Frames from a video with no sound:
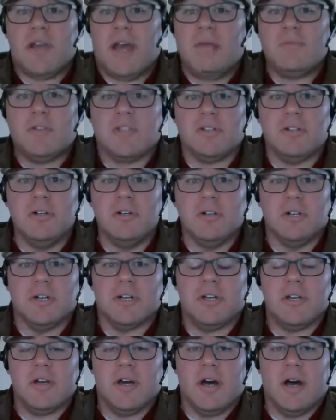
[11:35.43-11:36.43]

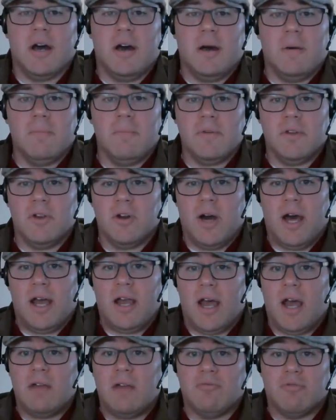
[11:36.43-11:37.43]
absolutely. Um, you know, I,
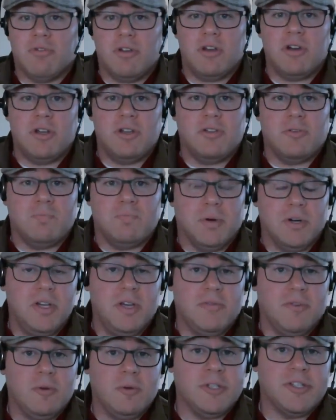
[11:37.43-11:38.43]
I really
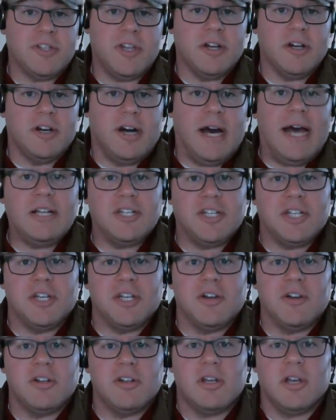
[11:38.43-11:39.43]
believe it was there last
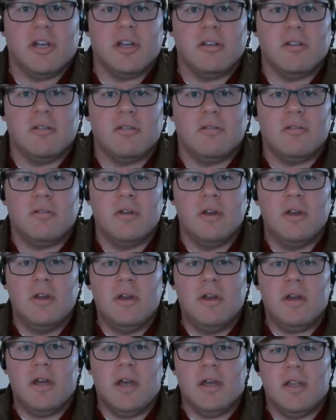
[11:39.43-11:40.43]
year. And, and,
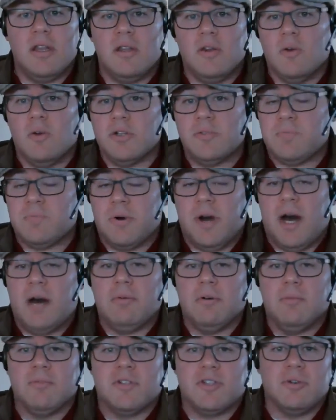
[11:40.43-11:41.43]
and then there was
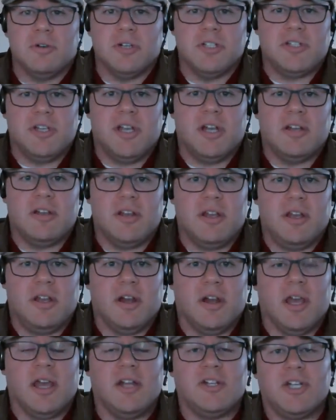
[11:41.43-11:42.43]
problems towards the end of the
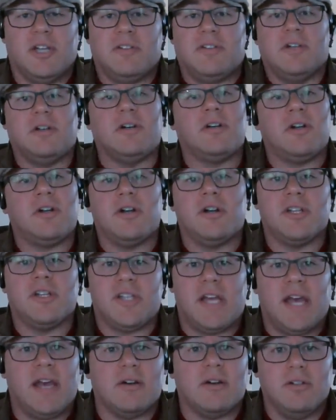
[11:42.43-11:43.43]
year. A J Dillon hurt his
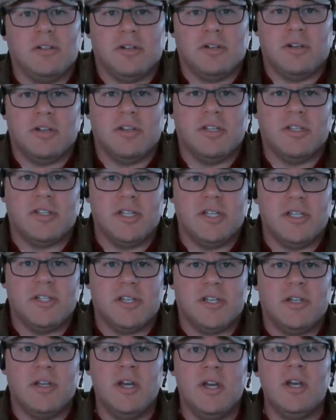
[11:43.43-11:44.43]
ankle during the
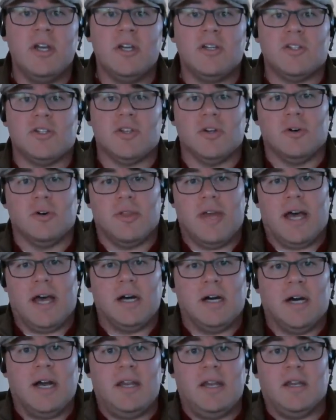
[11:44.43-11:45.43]
season. So
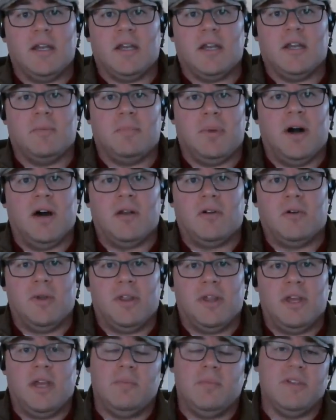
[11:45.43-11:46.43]
that lightning in a bottle
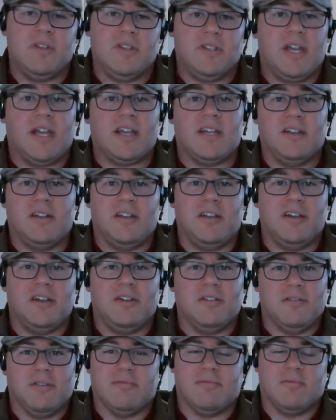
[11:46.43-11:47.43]
with him the second
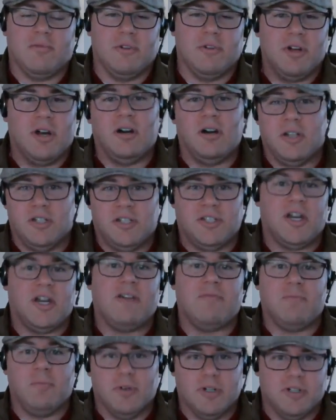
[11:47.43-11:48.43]
year, we'll call it a
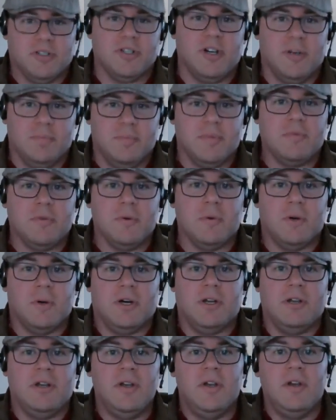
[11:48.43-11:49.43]
sophomore slump if you
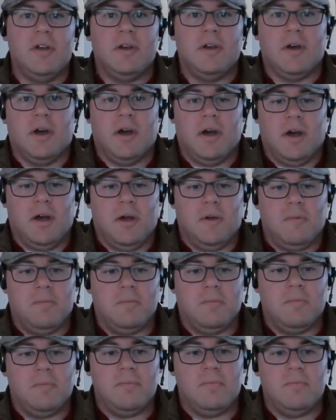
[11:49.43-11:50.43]
want.
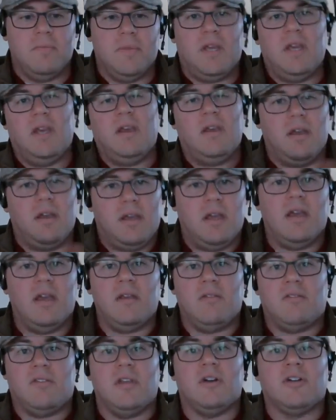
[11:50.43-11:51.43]
Um, he,
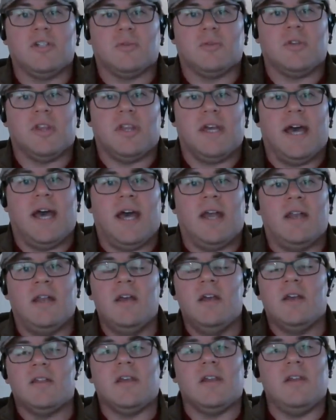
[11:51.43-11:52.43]
he deals with that.
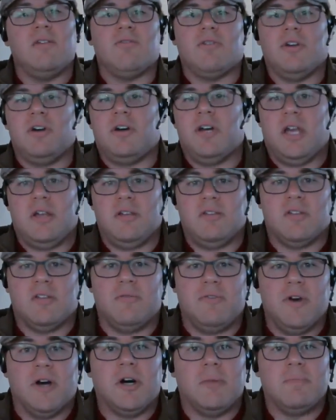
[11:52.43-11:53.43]
They didn't really
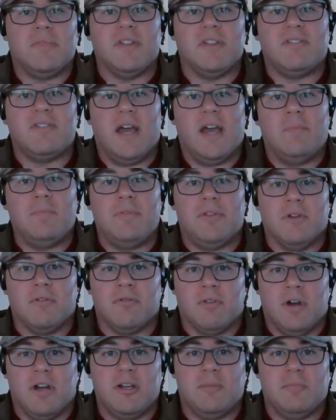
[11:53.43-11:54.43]
develop the depth
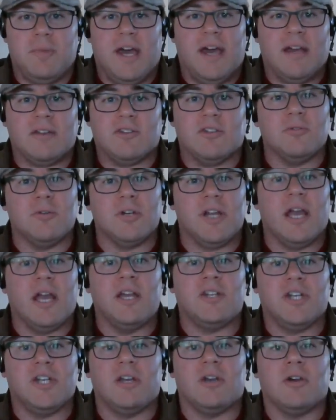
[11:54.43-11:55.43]
at running back. So when
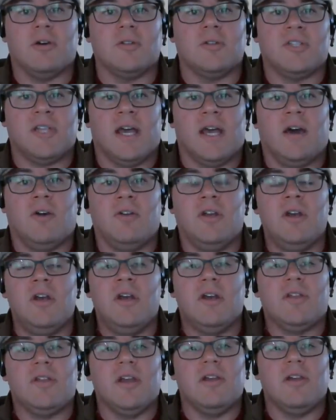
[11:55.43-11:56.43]
A J goes down,
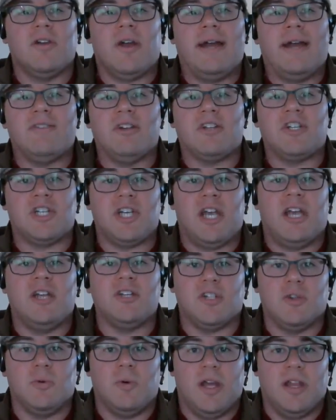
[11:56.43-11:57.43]
they either had to
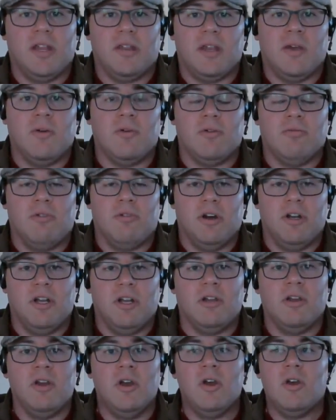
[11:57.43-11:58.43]
change the way that they were
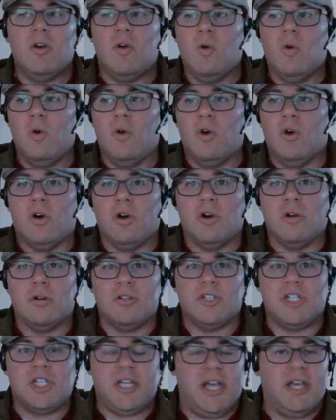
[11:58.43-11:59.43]
running
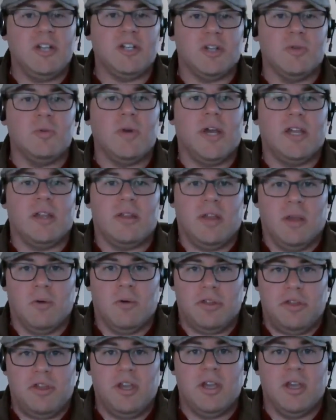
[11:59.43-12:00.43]
or change the way that they
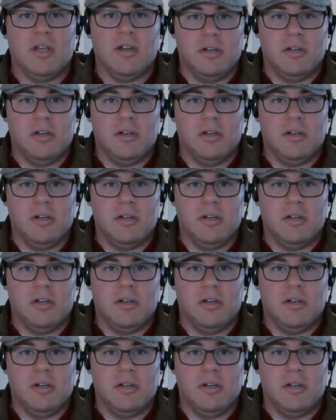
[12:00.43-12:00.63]
were thinking a